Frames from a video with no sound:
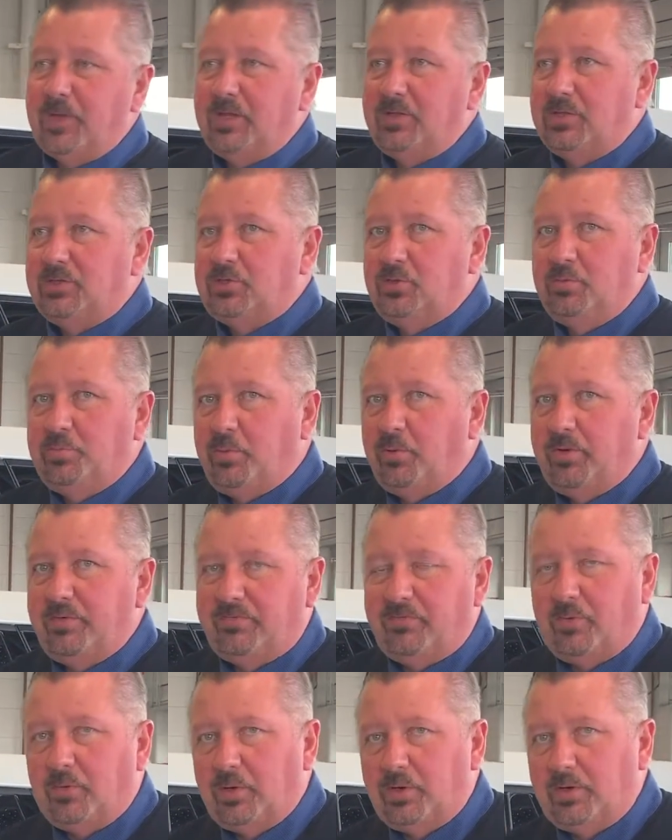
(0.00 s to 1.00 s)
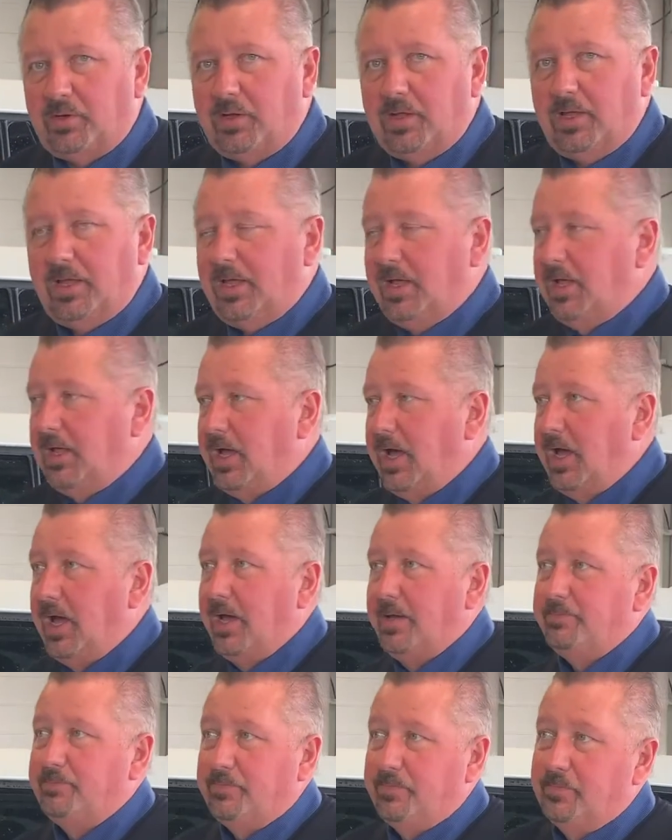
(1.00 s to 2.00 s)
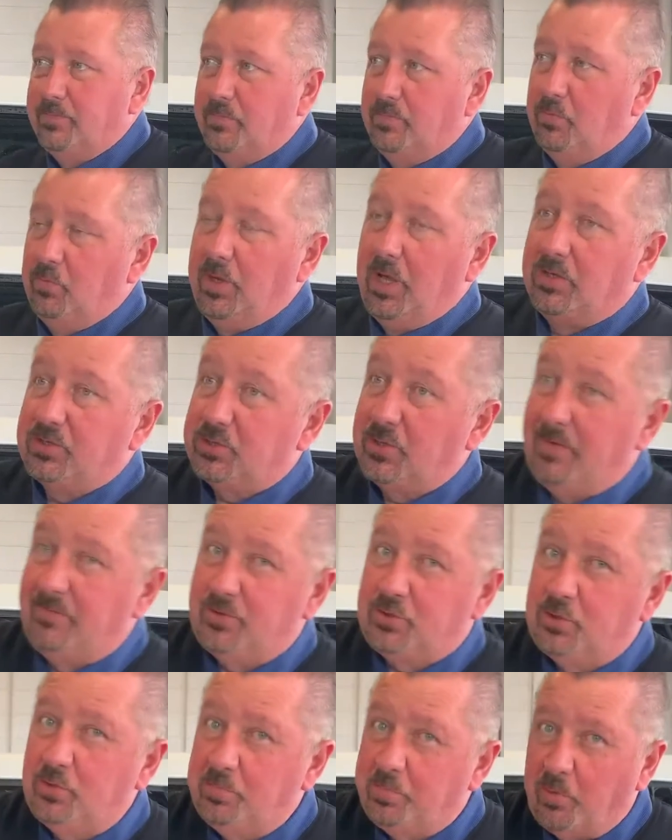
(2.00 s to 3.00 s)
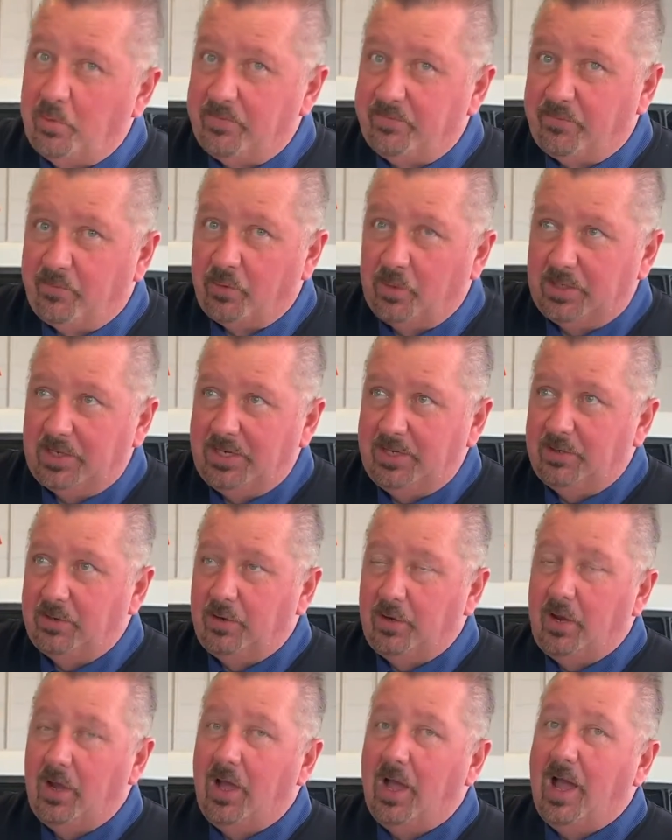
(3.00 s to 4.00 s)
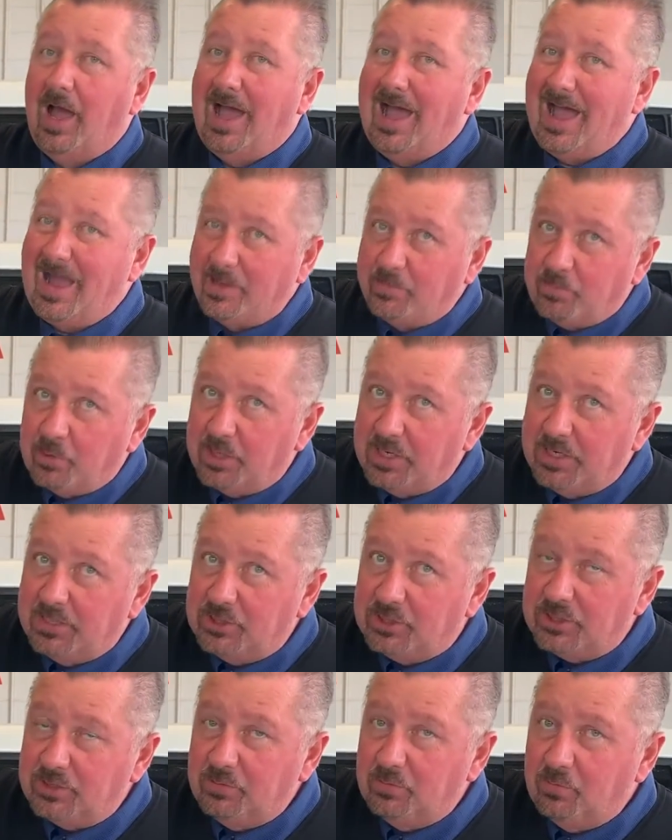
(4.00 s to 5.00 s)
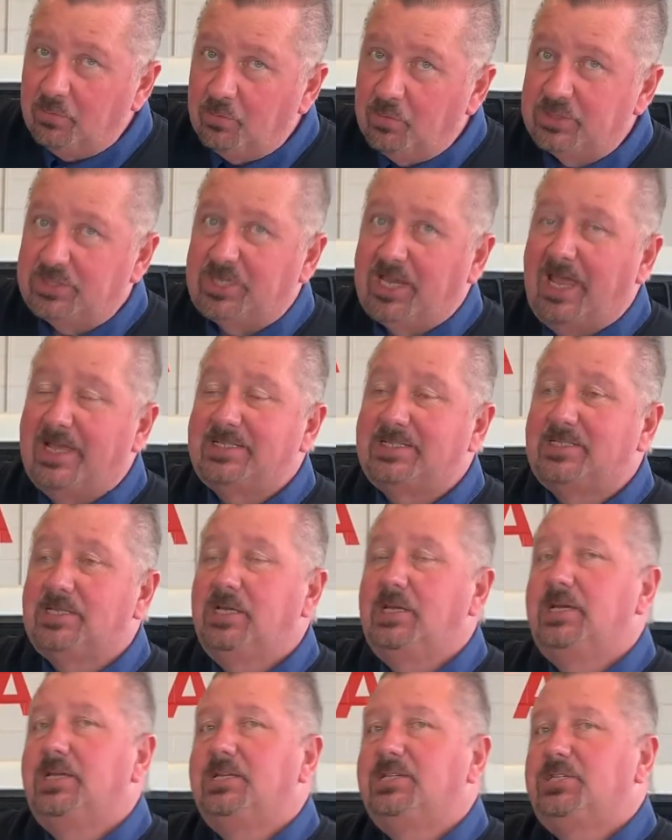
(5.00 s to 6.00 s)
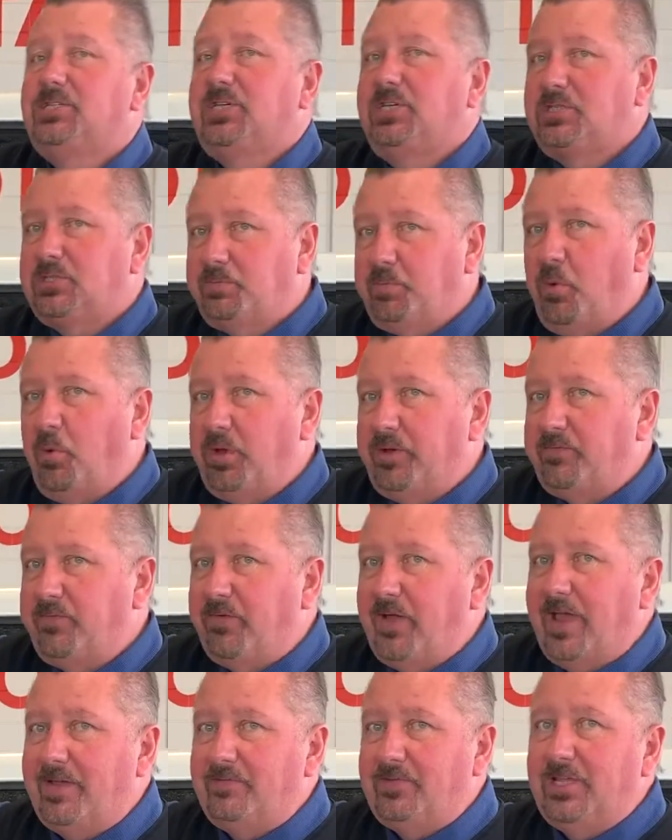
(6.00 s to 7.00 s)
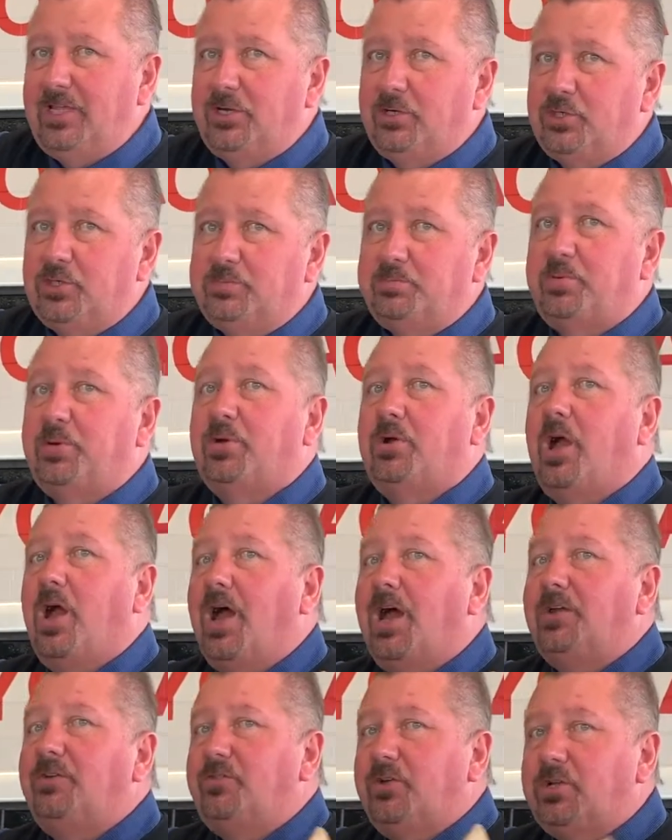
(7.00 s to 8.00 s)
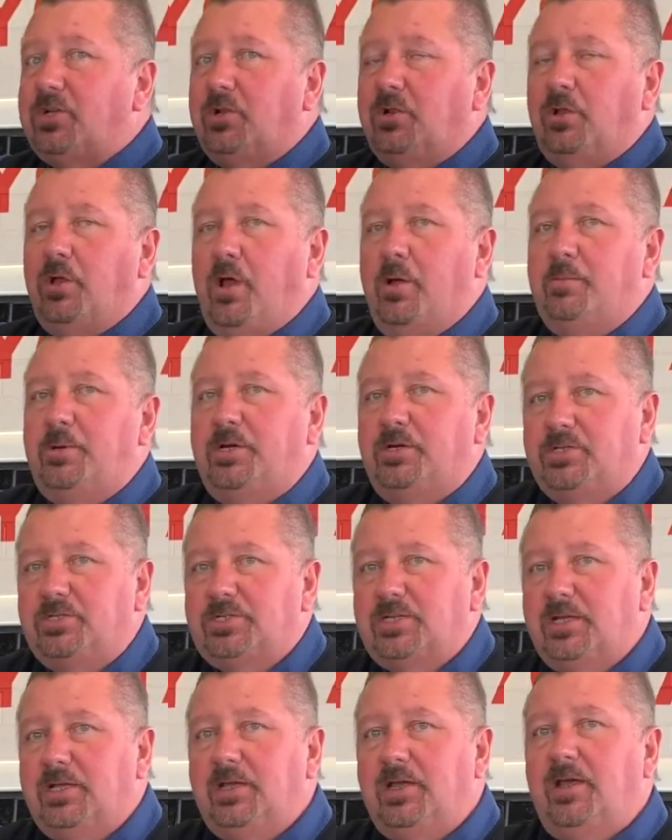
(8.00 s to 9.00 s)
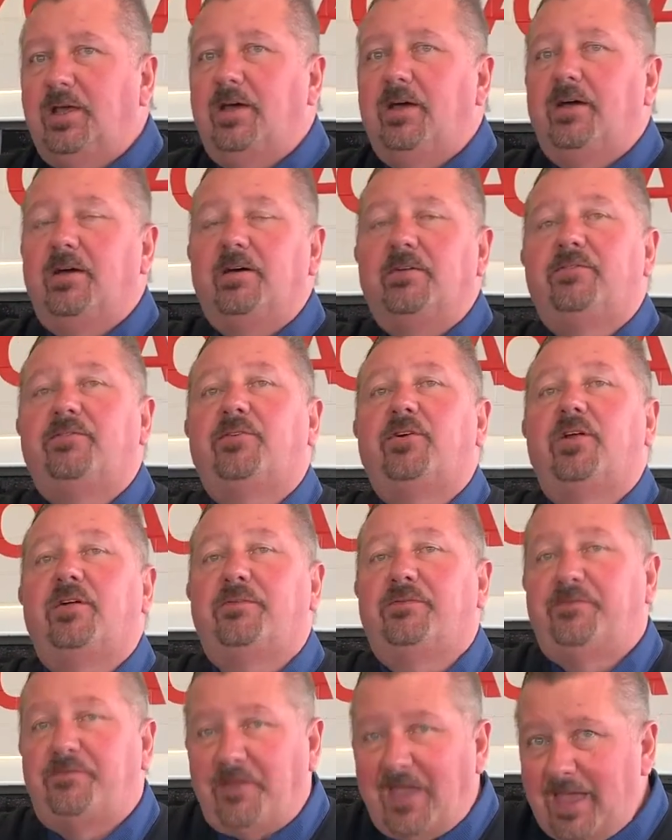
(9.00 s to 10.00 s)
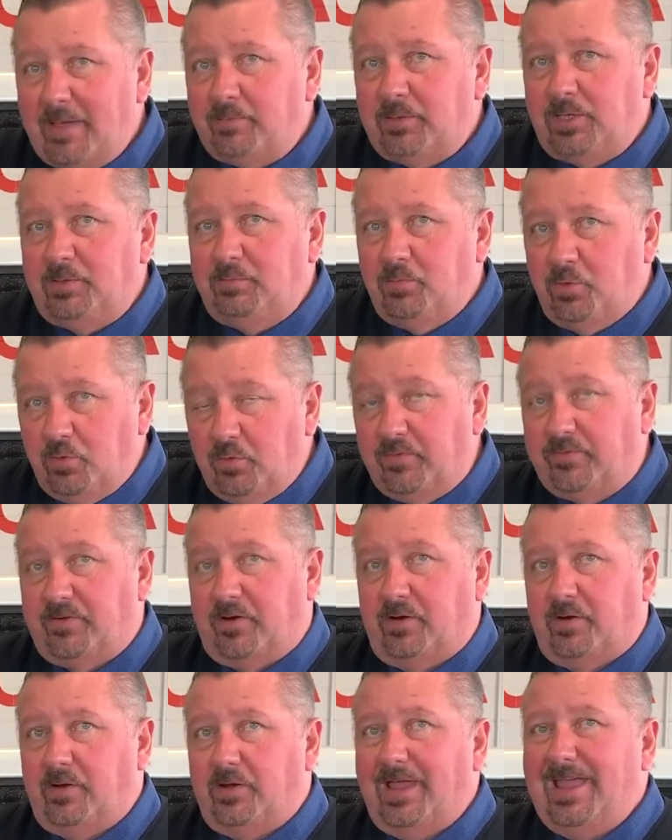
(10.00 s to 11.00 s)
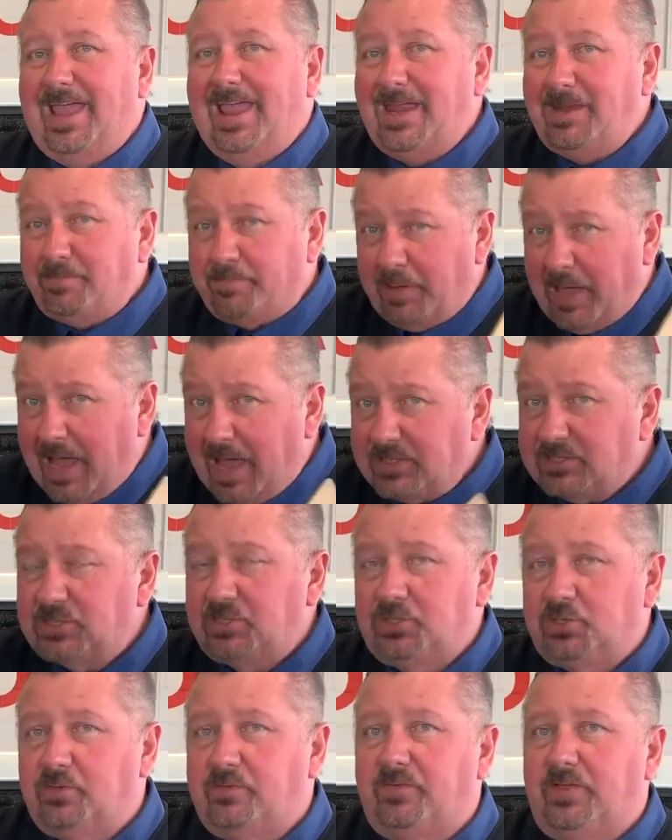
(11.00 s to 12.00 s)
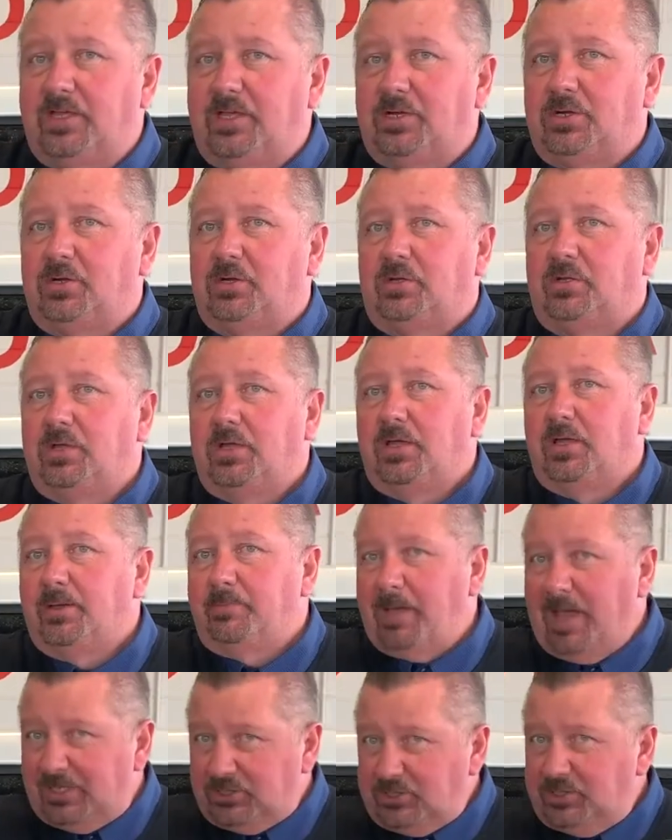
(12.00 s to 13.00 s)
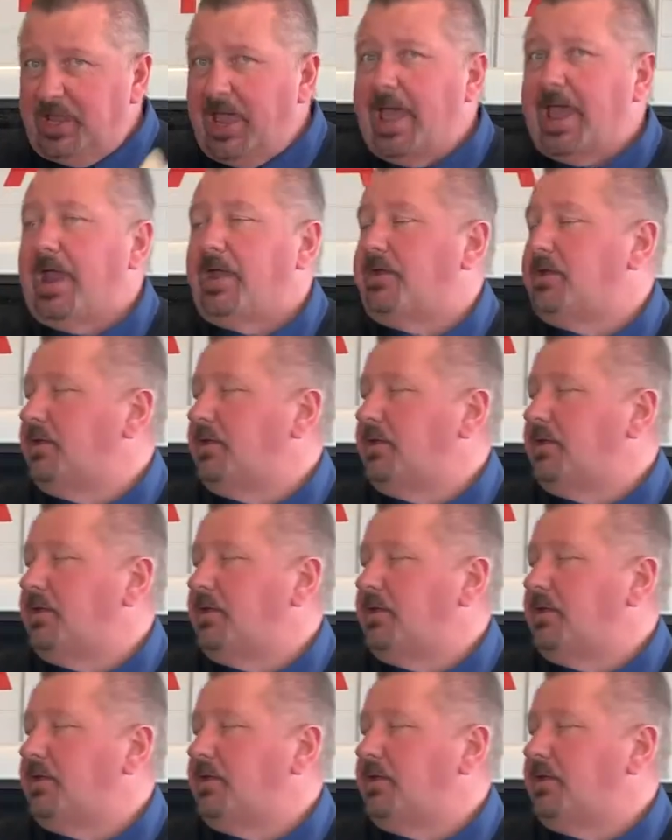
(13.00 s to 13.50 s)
The 2.4, we also have a 2.4 liter hybrid engine, which gets 6.5 liters per 100 kilometers for a family mover, 8-passenger vehicle. Imagine that.